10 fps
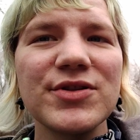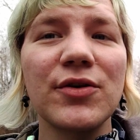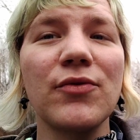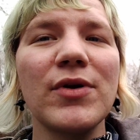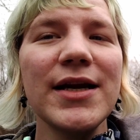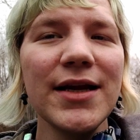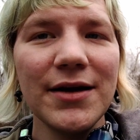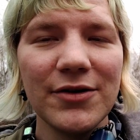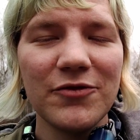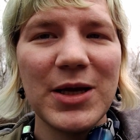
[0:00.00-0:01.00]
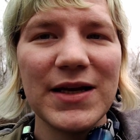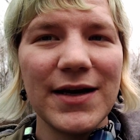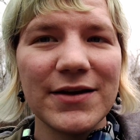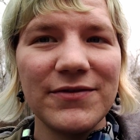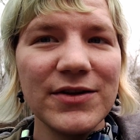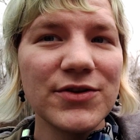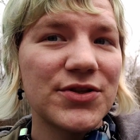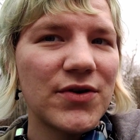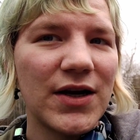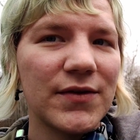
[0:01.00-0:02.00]
a gradient of magnetic field
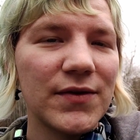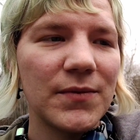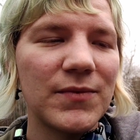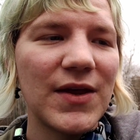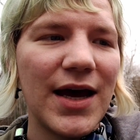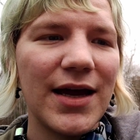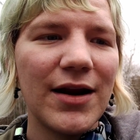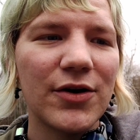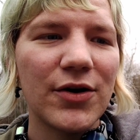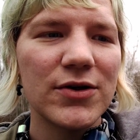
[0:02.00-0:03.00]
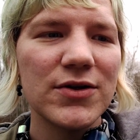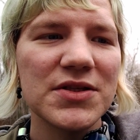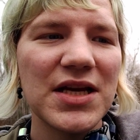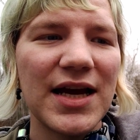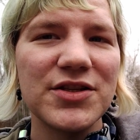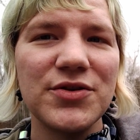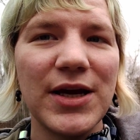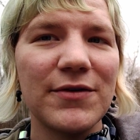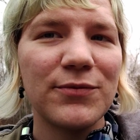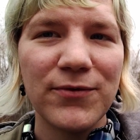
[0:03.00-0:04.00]
strength that occurs as you
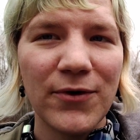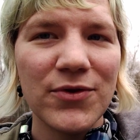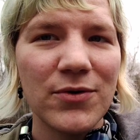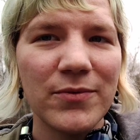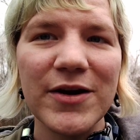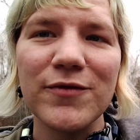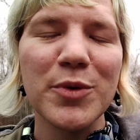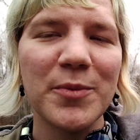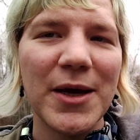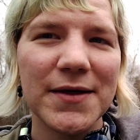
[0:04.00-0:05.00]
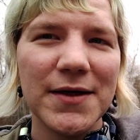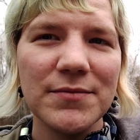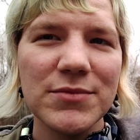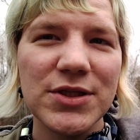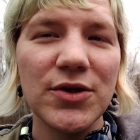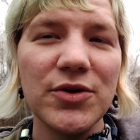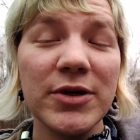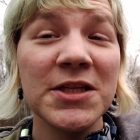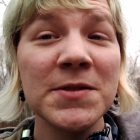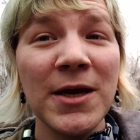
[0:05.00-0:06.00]
get further away from the magnet. So you
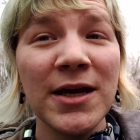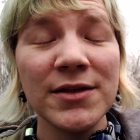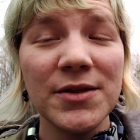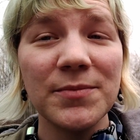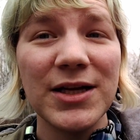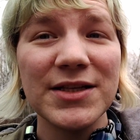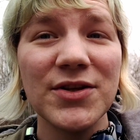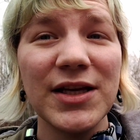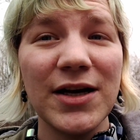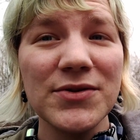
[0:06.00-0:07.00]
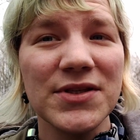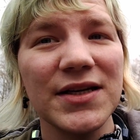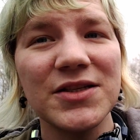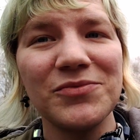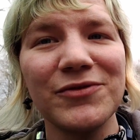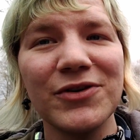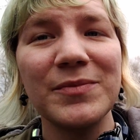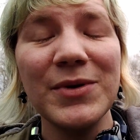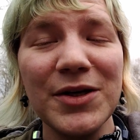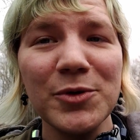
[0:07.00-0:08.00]
would expect the plants on the outside to be very
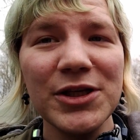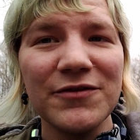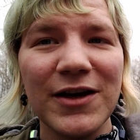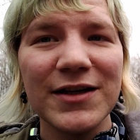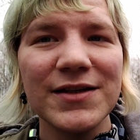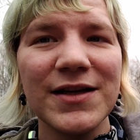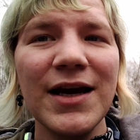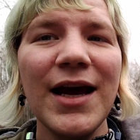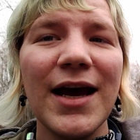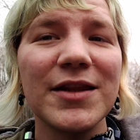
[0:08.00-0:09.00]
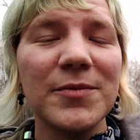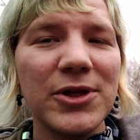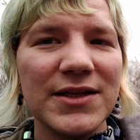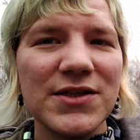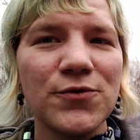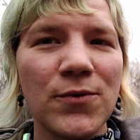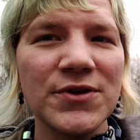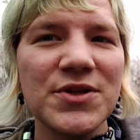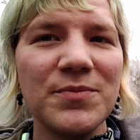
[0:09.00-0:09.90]
minimally affected, and the plants towards the